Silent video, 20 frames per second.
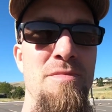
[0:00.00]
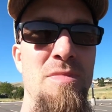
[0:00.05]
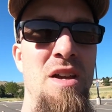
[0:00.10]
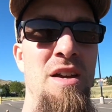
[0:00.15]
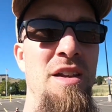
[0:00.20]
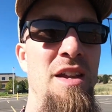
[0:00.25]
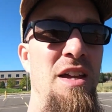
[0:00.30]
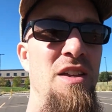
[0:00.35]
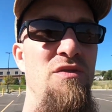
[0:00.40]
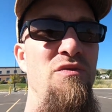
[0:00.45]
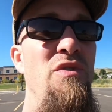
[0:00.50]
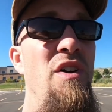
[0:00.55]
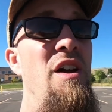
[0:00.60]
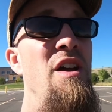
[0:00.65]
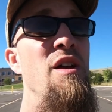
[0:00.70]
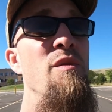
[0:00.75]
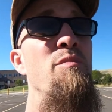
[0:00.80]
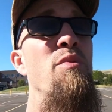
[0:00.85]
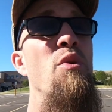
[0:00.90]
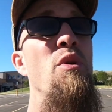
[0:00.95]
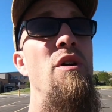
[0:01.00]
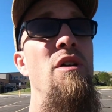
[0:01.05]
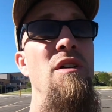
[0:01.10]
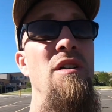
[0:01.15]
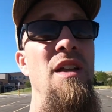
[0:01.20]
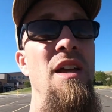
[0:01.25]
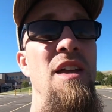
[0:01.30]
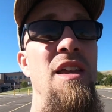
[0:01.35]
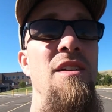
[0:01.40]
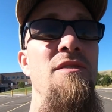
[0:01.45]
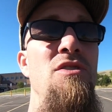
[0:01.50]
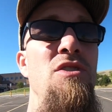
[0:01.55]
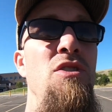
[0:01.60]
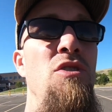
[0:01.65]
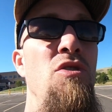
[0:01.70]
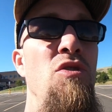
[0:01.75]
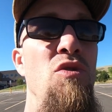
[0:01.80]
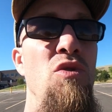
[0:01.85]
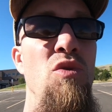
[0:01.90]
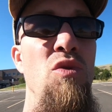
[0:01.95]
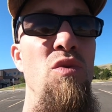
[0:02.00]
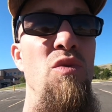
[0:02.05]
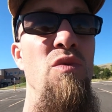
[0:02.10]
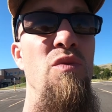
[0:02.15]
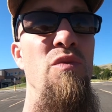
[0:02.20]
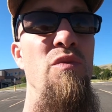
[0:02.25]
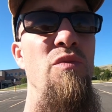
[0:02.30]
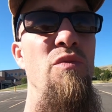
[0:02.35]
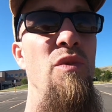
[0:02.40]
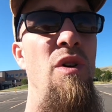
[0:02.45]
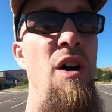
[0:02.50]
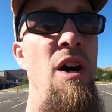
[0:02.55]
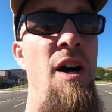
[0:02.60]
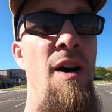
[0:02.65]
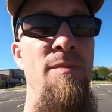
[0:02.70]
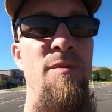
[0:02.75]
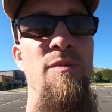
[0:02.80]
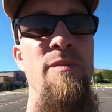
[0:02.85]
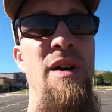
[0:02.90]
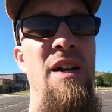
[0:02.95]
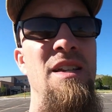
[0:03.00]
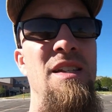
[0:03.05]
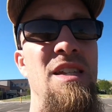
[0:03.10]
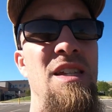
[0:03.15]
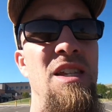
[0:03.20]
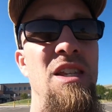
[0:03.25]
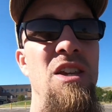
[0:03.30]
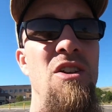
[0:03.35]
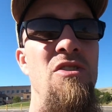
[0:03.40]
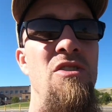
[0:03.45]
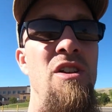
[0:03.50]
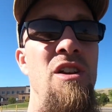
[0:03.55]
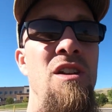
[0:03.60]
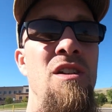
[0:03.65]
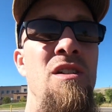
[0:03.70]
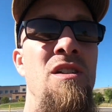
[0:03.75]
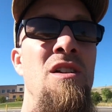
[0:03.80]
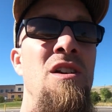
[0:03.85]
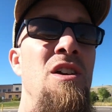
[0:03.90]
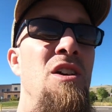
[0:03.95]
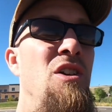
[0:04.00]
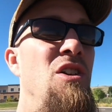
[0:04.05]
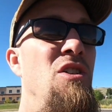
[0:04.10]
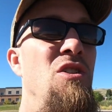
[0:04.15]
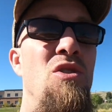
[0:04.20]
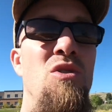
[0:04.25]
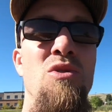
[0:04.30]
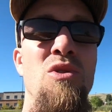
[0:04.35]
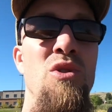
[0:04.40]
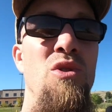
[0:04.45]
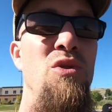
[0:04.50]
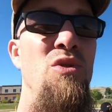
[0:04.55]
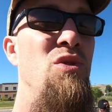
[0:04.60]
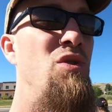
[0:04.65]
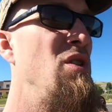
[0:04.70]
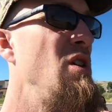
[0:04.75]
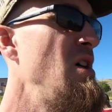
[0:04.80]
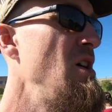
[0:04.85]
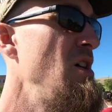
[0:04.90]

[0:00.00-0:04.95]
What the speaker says: And that's very important. That gives you optimized steering. You don't lose